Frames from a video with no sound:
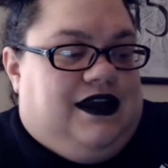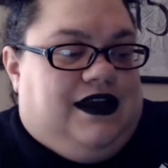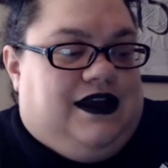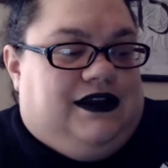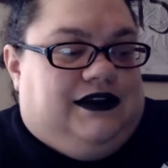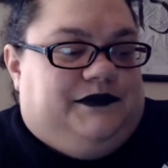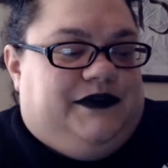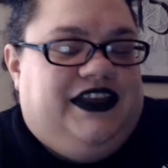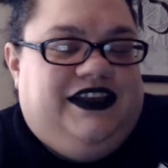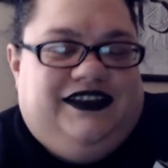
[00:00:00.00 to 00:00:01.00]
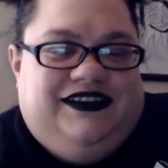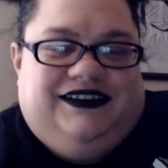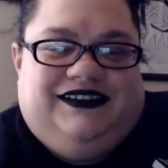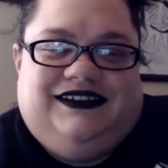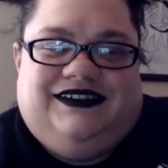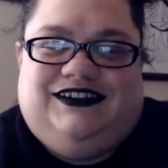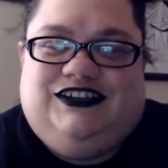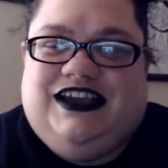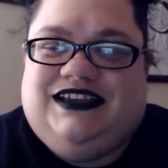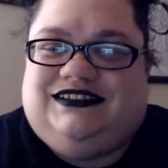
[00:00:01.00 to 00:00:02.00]
Um,
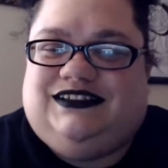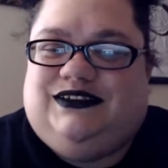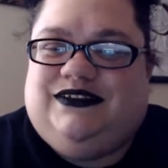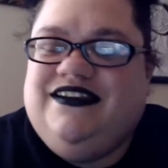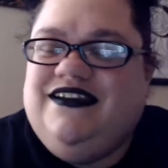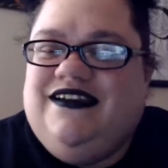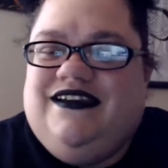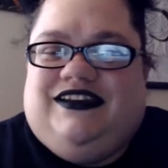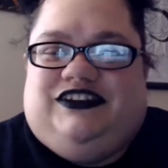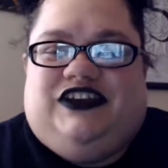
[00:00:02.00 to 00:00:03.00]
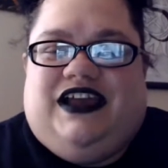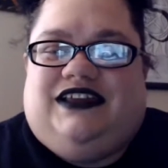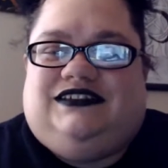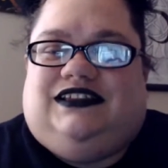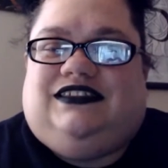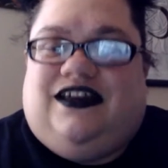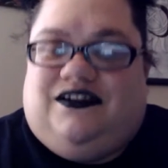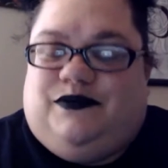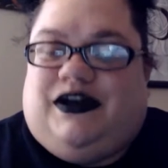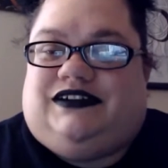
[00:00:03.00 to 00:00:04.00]
she has a lot
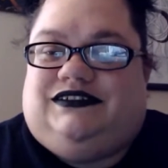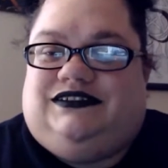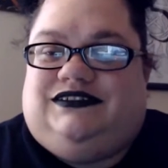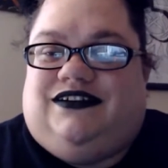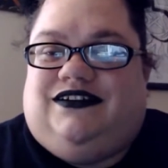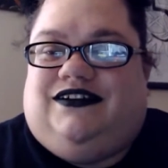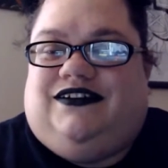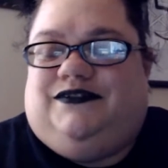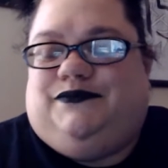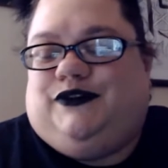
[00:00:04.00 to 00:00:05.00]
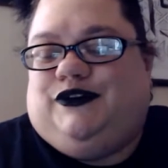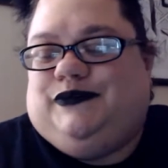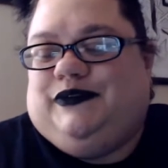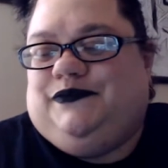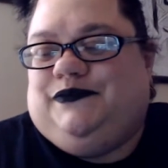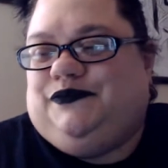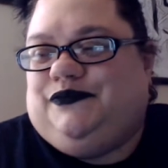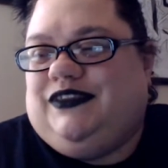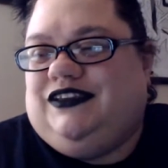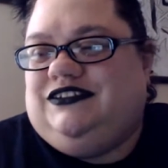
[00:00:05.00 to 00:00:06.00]
of boxes to open.
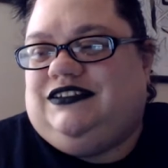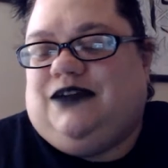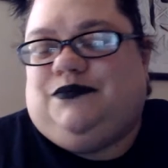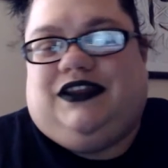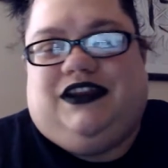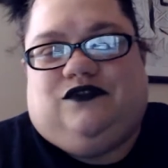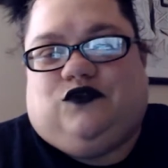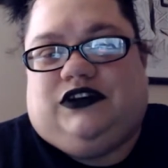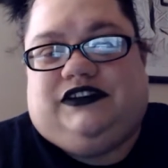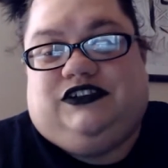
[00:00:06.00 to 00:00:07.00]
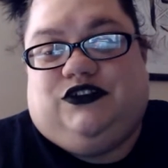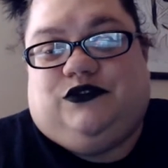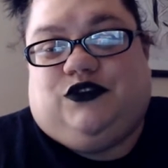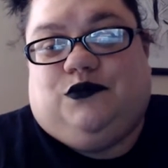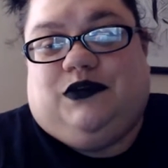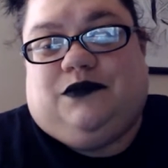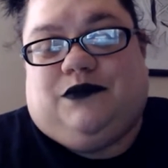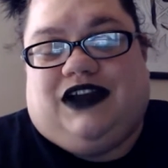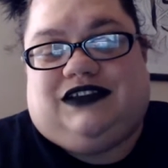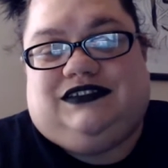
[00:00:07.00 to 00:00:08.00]
She's got plenty of work to do with opening
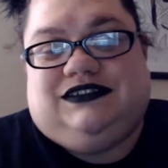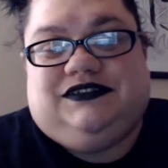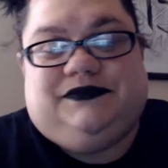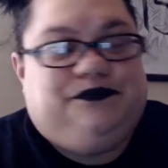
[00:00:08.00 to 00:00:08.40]
boxes.